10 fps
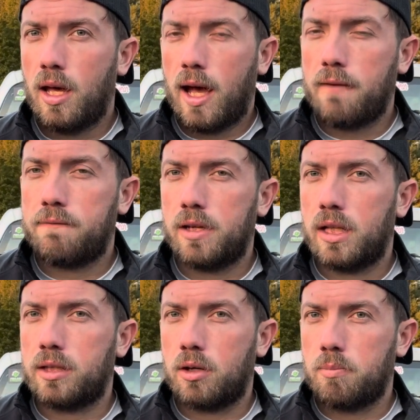I feel
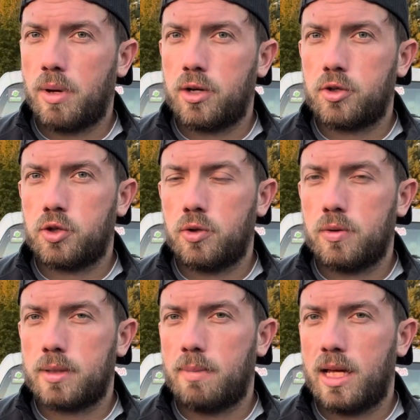like there are better
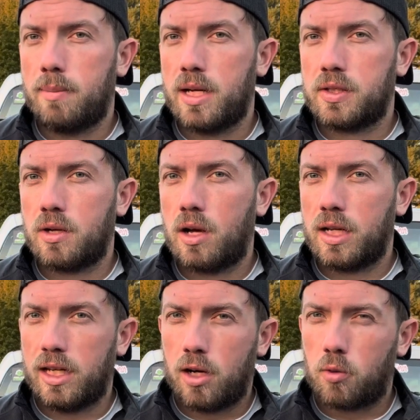shoes made by
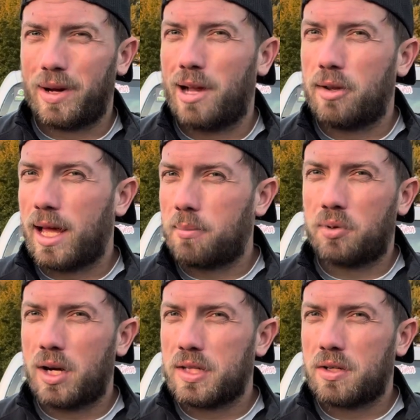Saucony around that
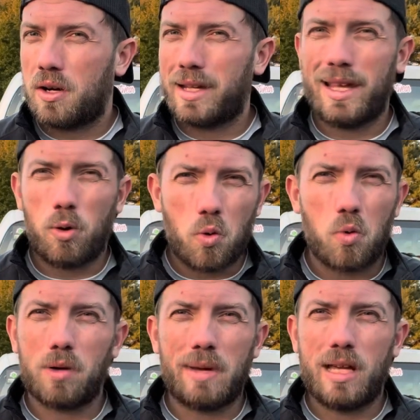price target
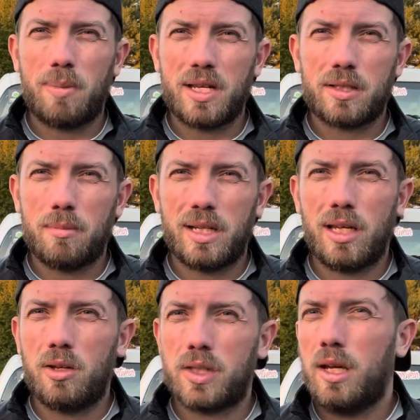or made by somebody
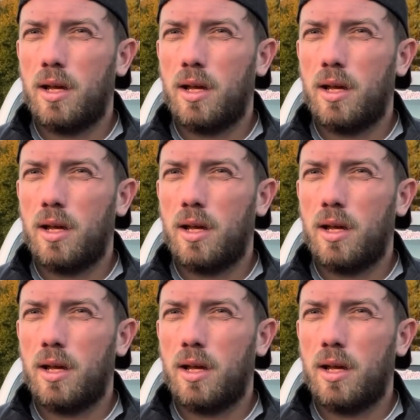else